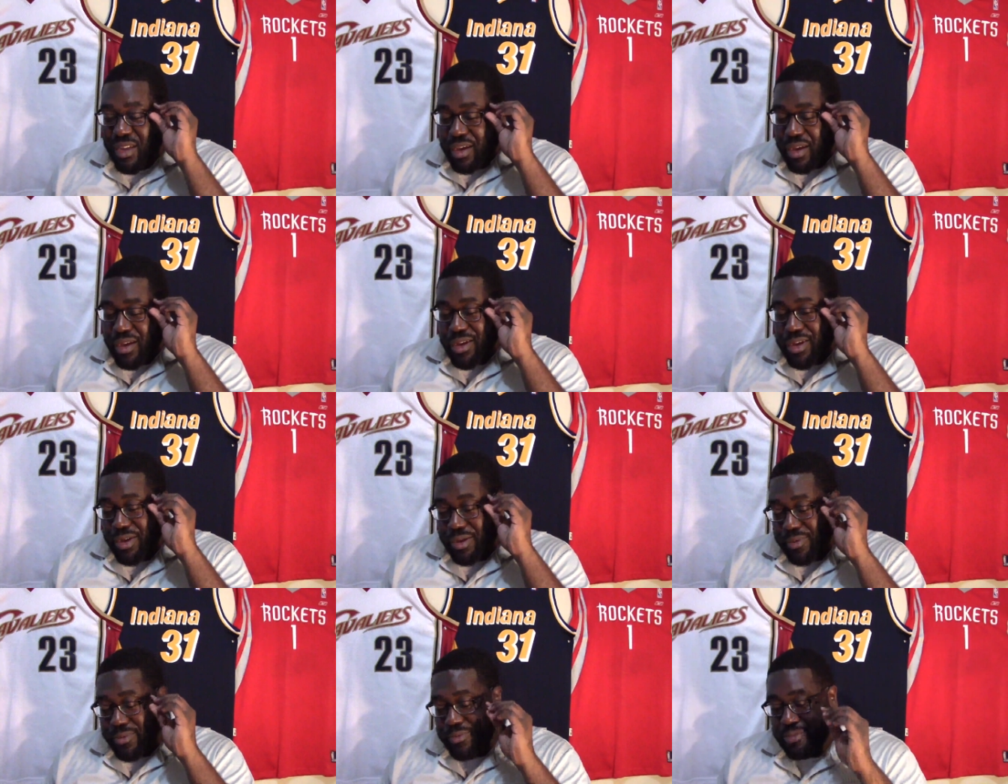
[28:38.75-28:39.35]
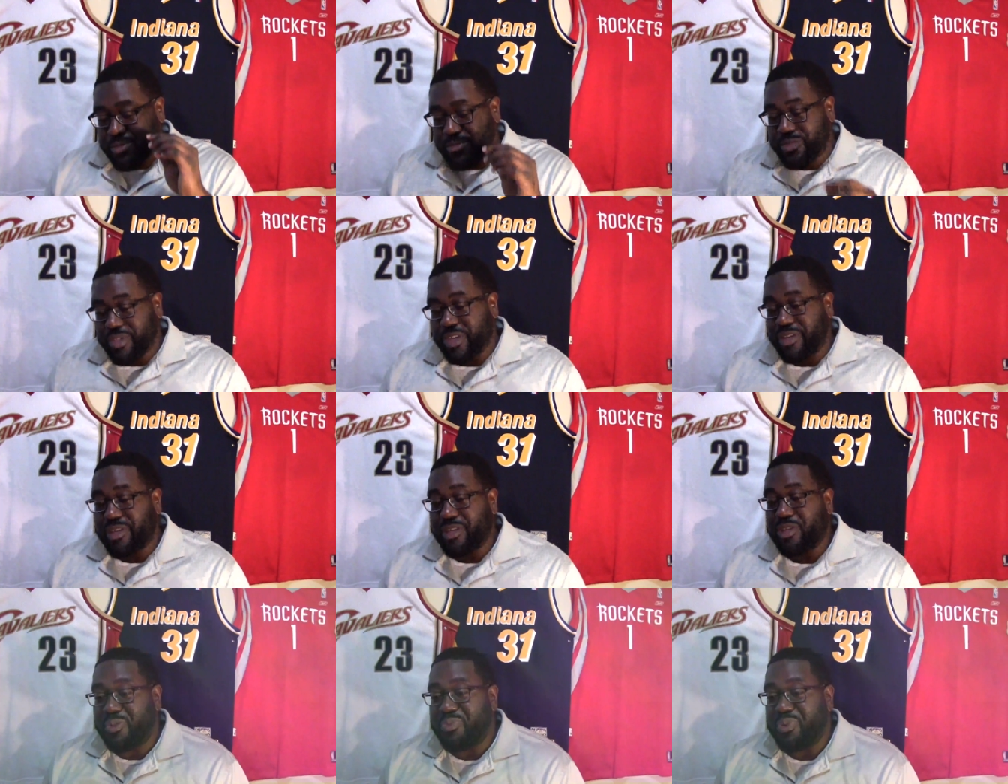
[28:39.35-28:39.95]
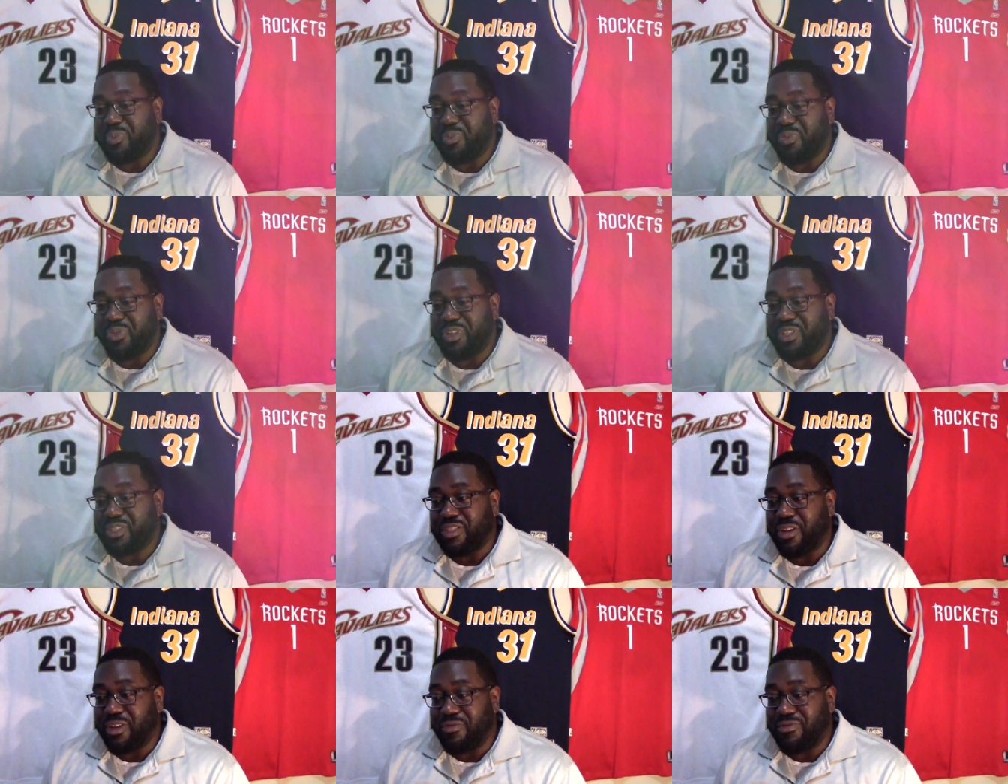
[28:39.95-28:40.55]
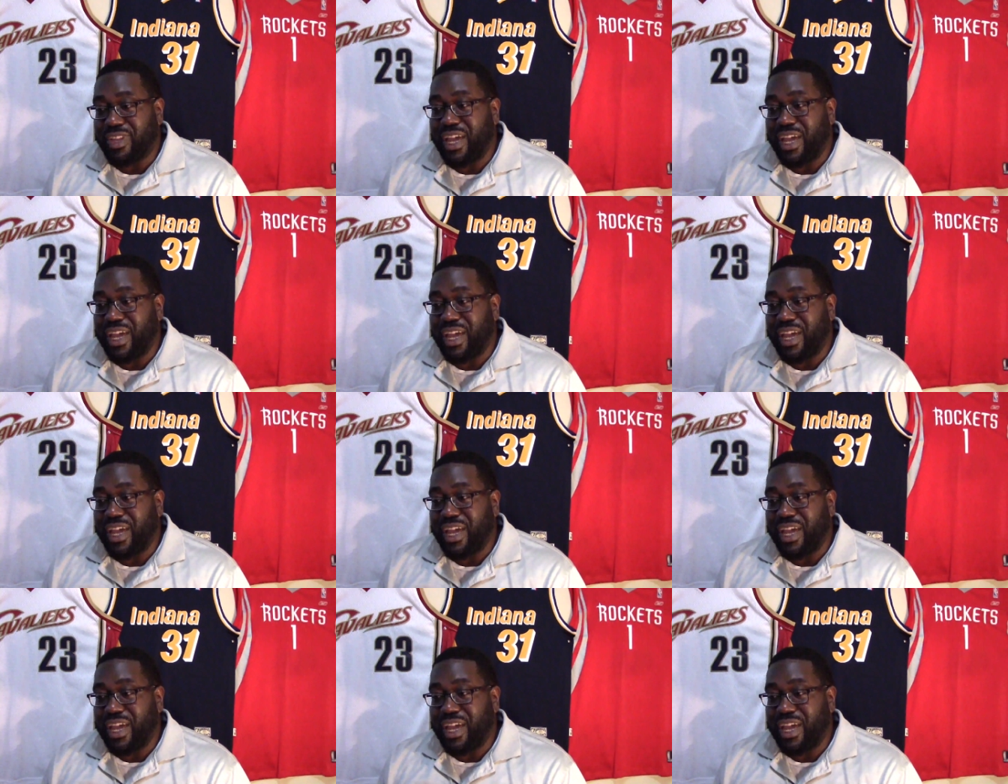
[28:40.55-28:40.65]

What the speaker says: they're going to be pretty tough.